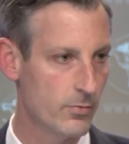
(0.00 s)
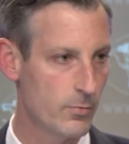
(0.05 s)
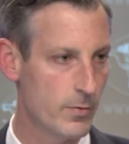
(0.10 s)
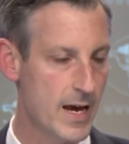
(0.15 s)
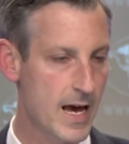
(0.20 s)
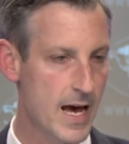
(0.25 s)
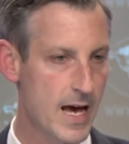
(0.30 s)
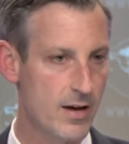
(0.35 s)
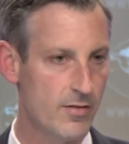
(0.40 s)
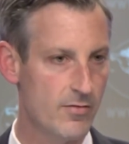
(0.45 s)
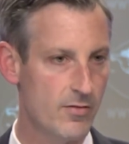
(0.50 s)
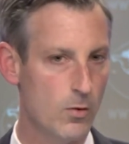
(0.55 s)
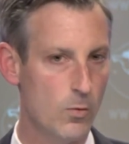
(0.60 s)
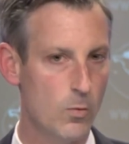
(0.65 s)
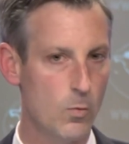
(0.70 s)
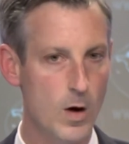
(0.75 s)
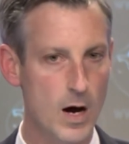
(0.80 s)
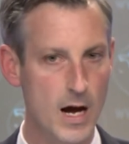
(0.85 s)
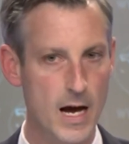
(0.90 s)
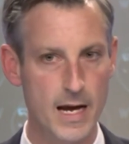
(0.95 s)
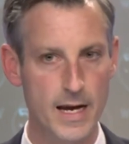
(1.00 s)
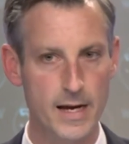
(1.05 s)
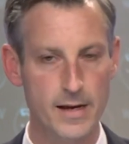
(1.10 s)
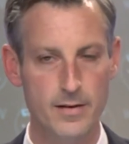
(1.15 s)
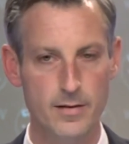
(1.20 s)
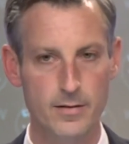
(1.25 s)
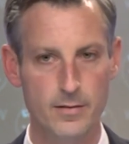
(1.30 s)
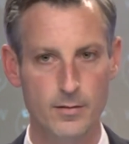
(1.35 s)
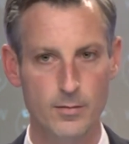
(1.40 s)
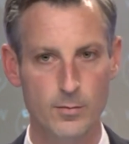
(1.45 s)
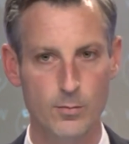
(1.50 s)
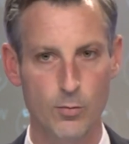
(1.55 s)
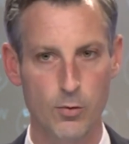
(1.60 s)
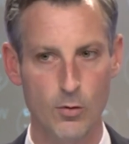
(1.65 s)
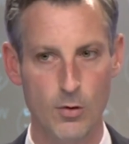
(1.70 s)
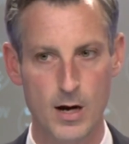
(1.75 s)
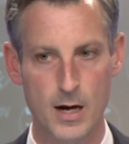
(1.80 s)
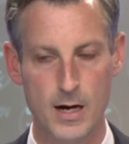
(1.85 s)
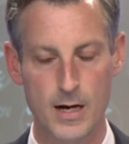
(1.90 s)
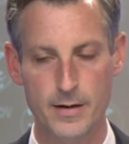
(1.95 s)
We have a wide,
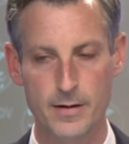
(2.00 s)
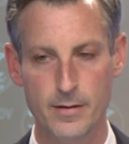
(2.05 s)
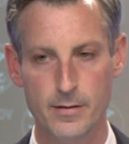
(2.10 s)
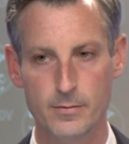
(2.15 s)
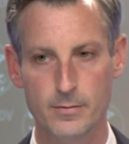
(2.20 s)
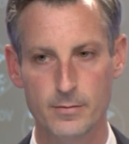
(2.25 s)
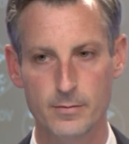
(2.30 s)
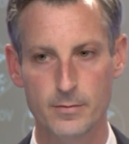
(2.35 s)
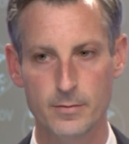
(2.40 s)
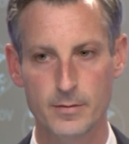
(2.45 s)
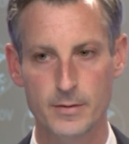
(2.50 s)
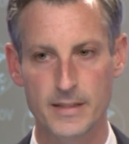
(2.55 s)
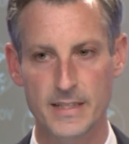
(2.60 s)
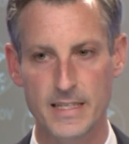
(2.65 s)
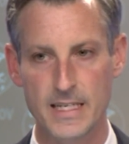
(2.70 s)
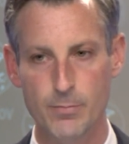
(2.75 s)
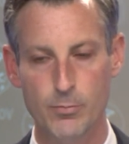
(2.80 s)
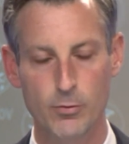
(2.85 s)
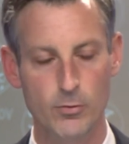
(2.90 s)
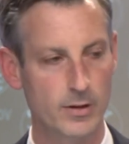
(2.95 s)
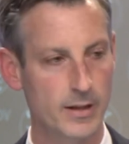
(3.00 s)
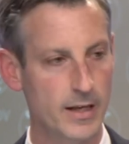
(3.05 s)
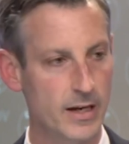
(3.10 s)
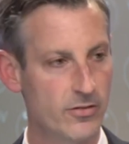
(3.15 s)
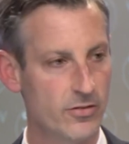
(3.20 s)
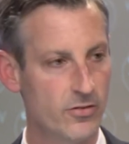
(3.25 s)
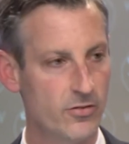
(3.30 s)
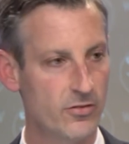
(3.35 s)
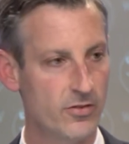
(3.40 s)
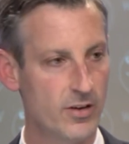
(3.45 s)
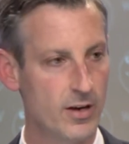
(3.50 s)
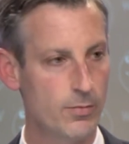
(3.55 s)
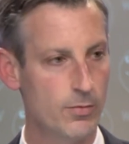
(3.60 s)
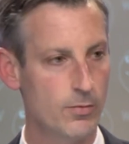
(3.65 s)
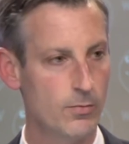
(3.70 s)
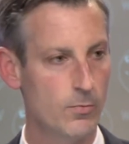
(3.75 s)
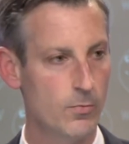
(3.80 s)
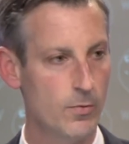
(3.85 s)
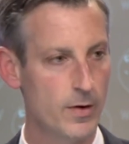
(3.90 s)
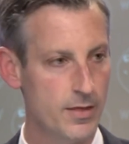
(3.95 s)
broad, deep relationship
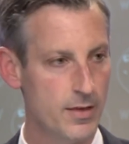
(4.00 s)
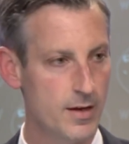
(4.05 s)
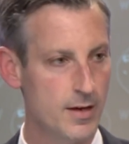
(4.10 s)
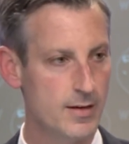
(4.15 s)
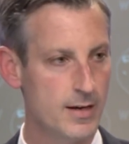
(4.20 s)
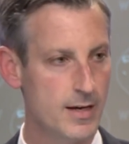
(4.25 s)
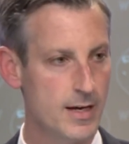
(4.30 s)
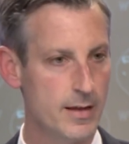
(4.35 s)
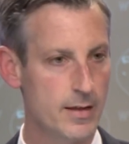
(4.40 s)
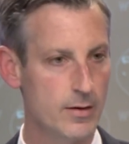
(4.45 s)
with India.